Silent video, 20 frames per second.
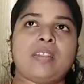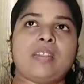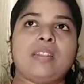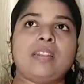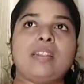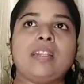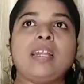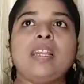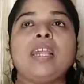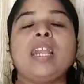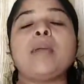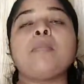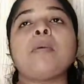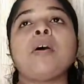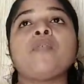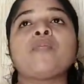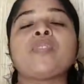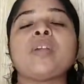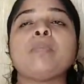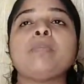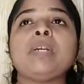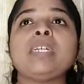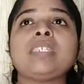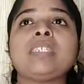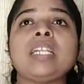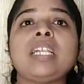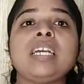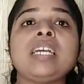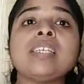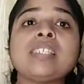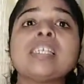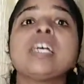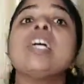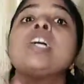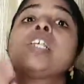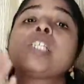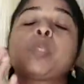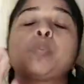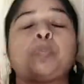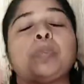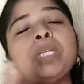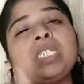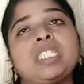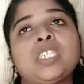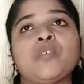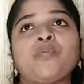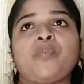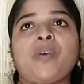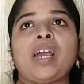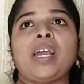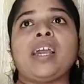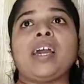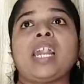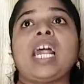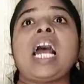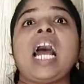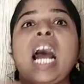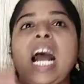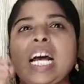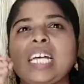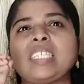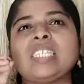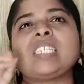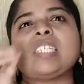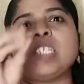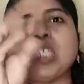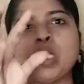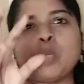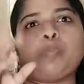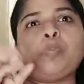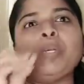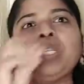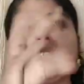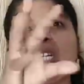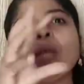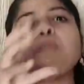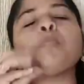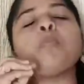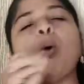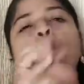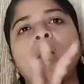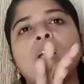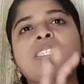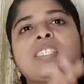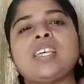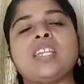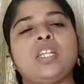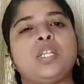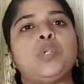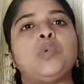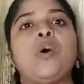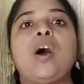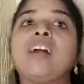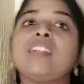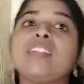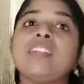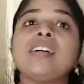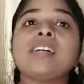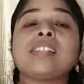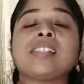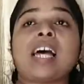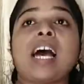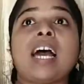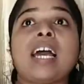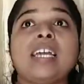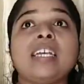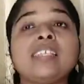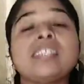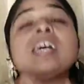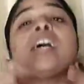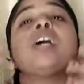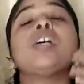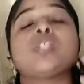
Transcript: The name of the beetle is Spitfire, as it is spitting poison into others' eyes.